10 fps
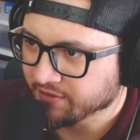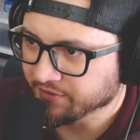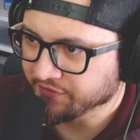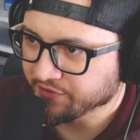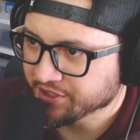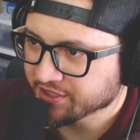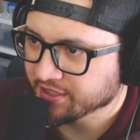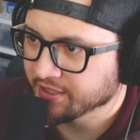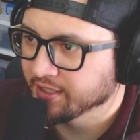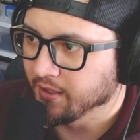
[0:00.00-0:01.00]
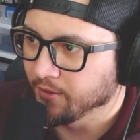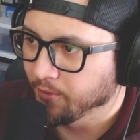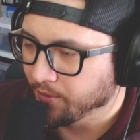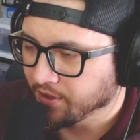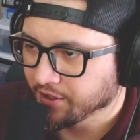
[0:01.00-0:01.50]
with Frieza,
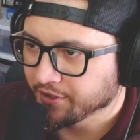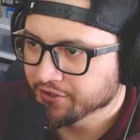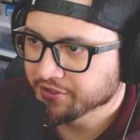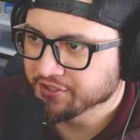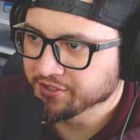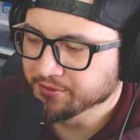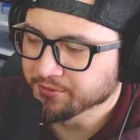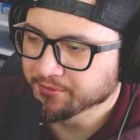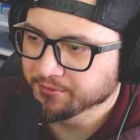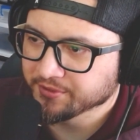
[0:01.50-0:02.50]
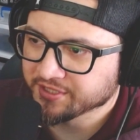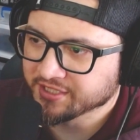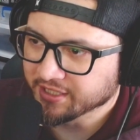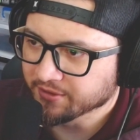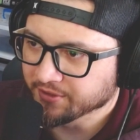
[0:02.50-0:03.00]
or to
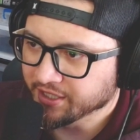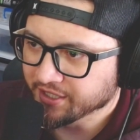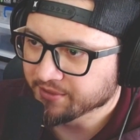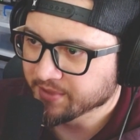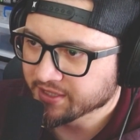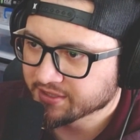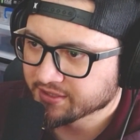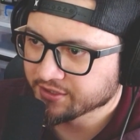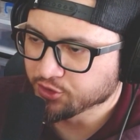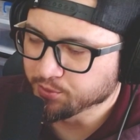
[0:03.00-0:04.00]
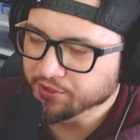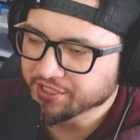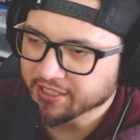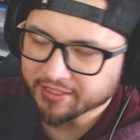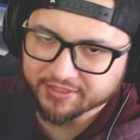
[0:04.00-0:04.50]
seal the enemy's super
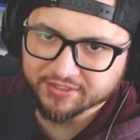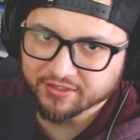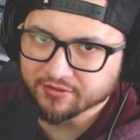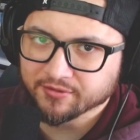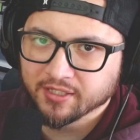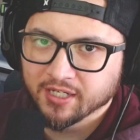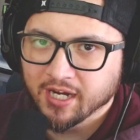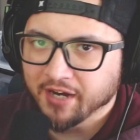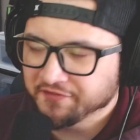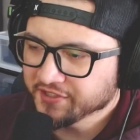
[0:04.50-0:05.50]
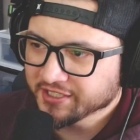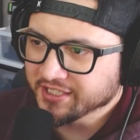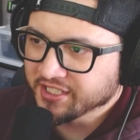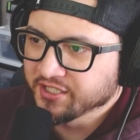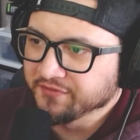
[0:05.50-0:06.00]
attack. So I feel like
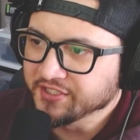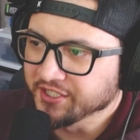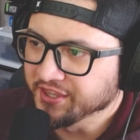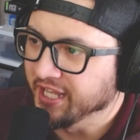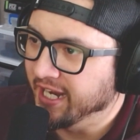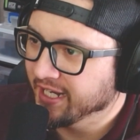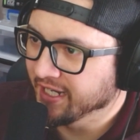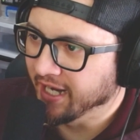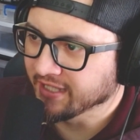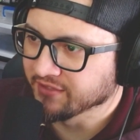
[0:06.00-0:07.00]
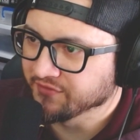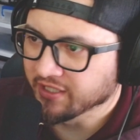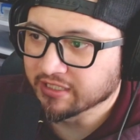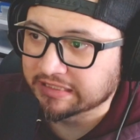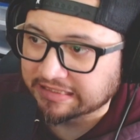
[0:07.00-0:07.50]
they could have done that at the
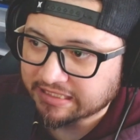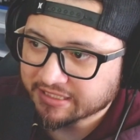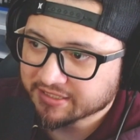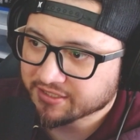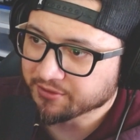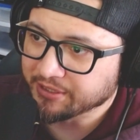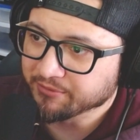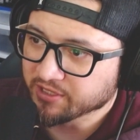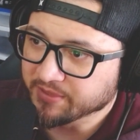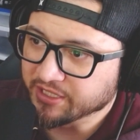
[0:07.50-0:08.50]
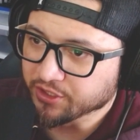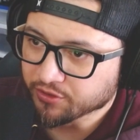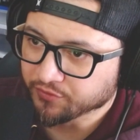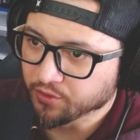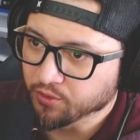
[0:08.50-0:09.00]
very least, so he would have been
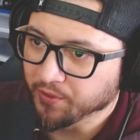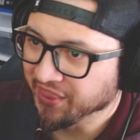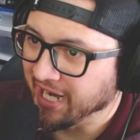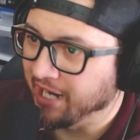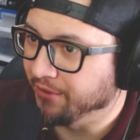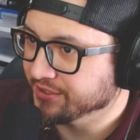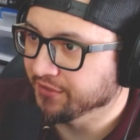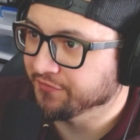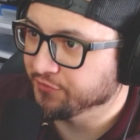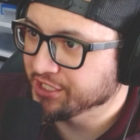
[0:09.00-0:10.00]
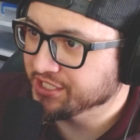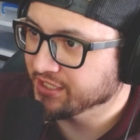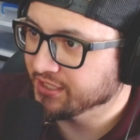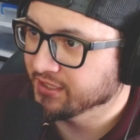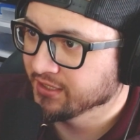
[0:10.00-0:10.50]
useful without a Frieza.